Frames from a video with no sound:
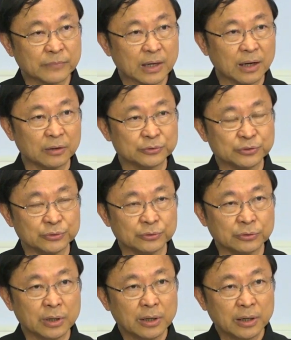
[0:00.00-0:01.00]
how
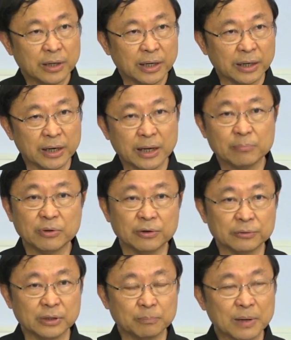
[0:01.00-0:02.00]
to
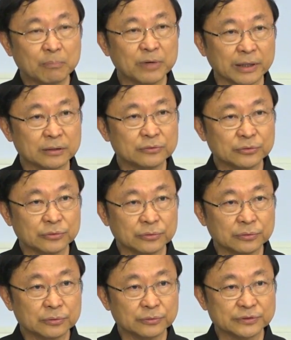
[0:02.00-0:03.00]
enable the public
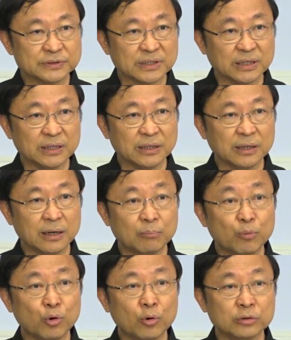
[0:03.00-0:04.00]
to see a
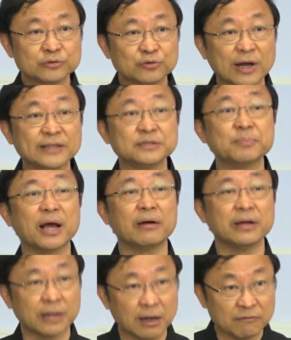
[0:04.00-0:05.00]
more
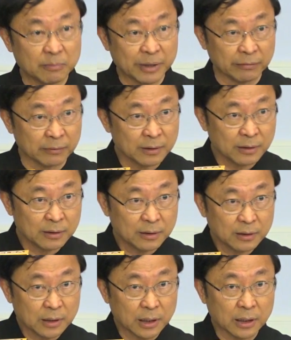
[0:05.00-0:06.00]
transparent government
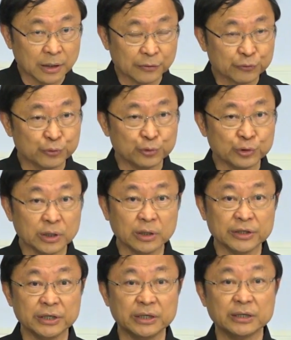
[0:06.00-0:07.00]
through
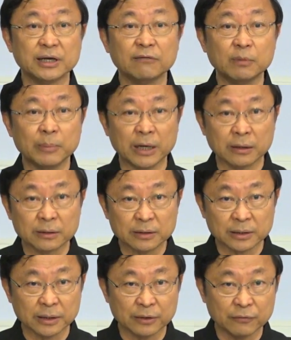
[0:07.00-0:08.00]
the e-government
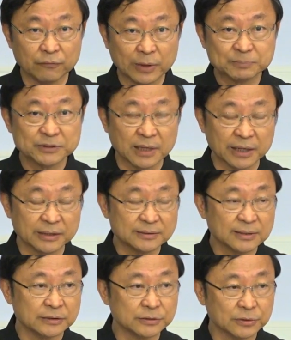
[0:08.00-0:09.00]

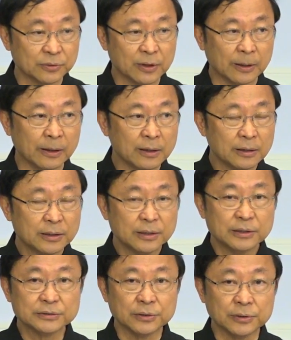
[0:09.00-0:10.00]
websites and so on.
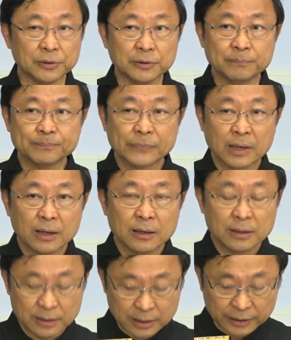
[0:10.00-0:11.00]
So
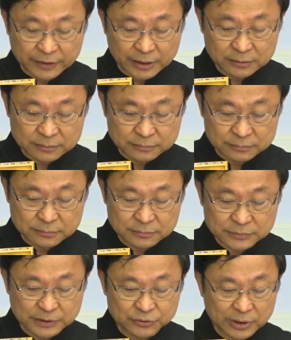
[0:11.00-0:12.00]
I think
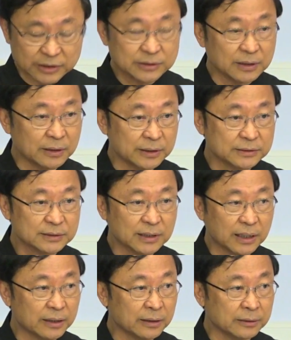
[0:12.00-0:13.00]
situation is
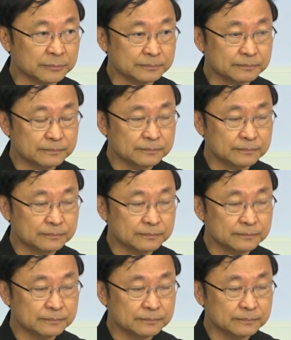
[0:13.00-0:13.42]
getting